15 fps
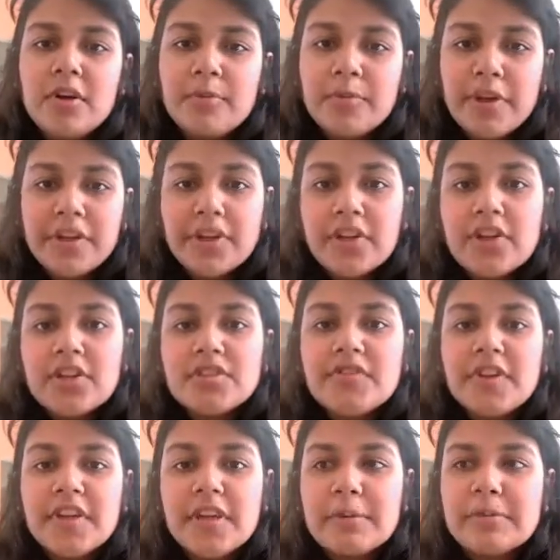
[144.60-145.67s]
continuous
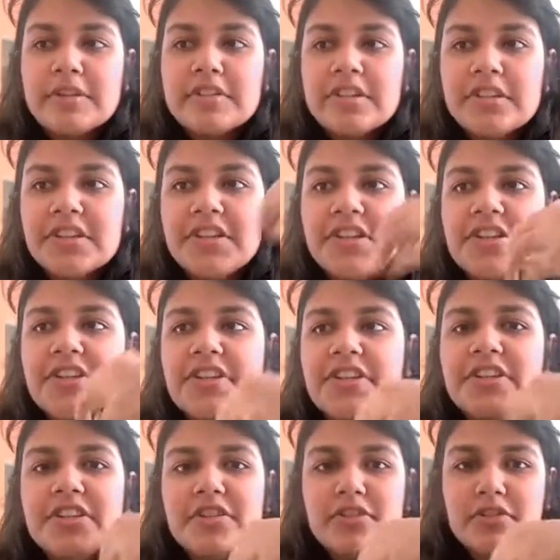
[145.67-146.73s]
variables and then turn
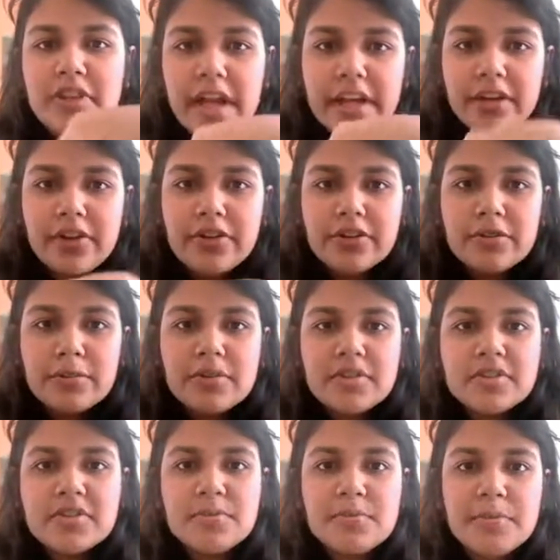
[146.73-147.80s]
it into
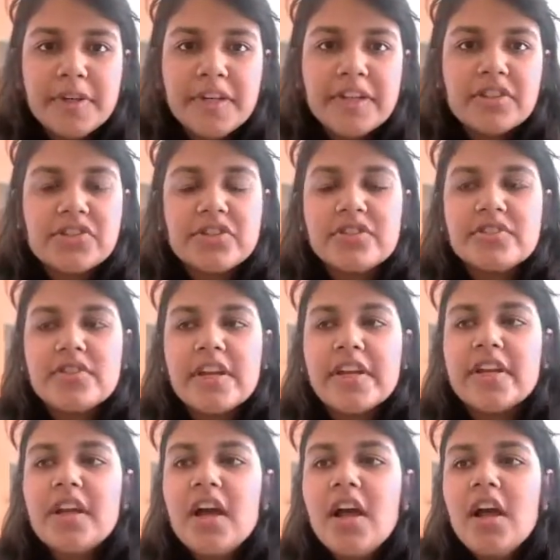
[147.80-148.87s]
dichotomous predictions, right?
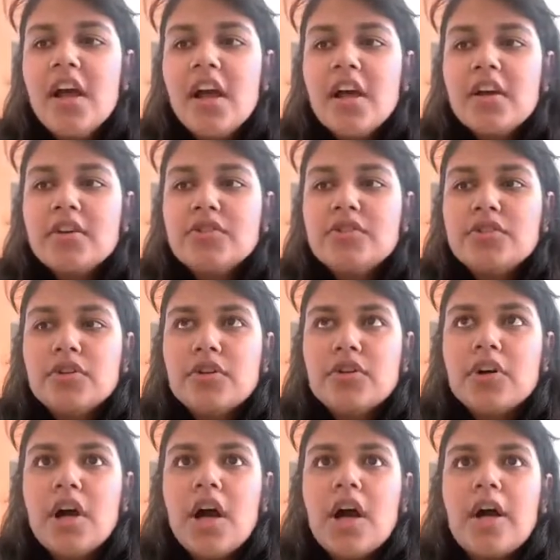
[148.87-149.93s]

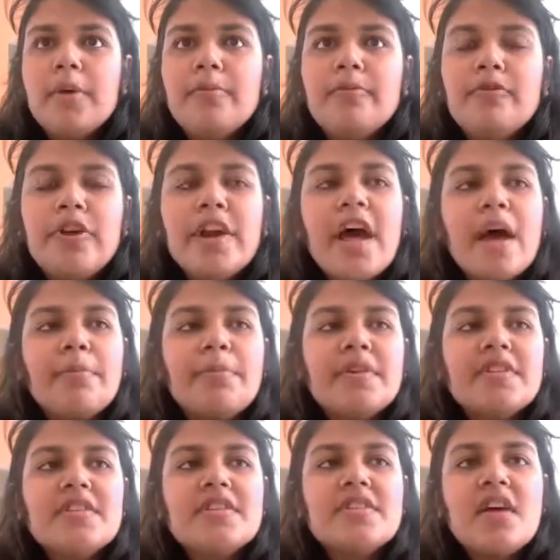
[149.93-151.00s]
So what
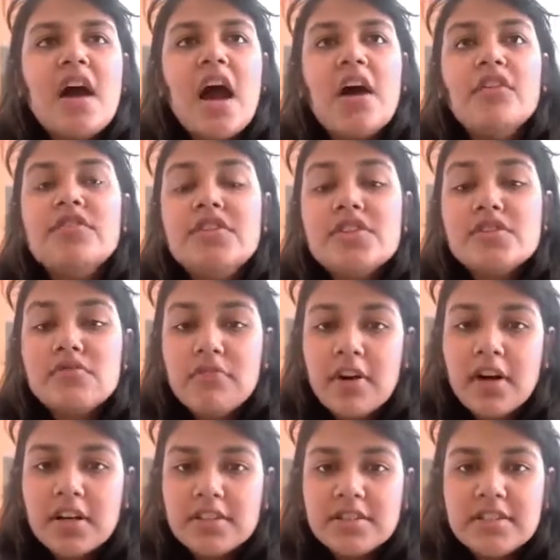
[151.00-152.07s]
happens, how this
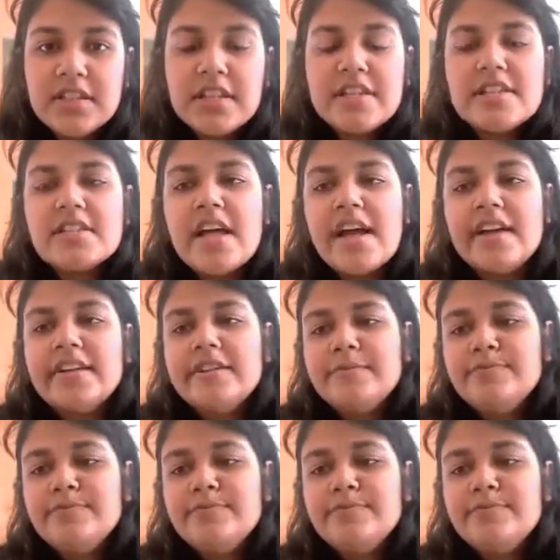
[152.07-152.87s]
works is that